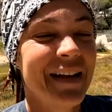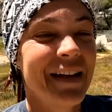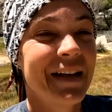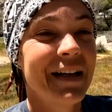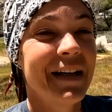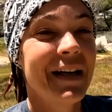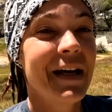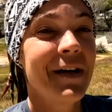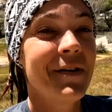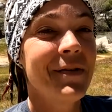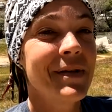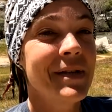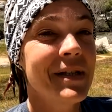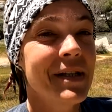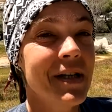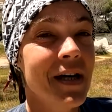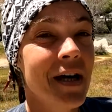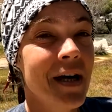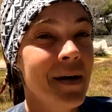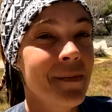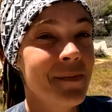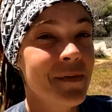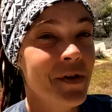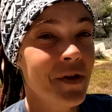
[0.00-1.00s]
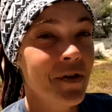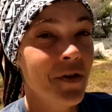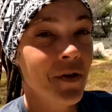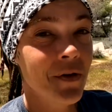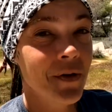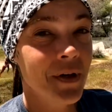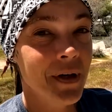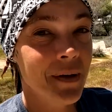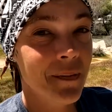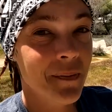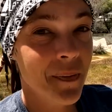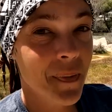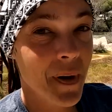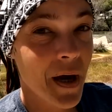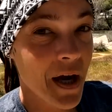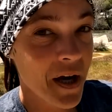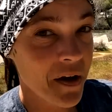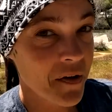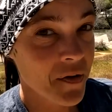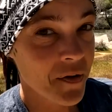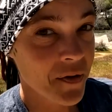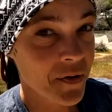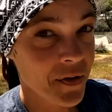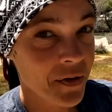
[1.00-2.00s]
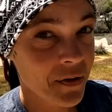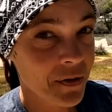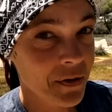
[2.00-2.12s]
now it's time to go get back on the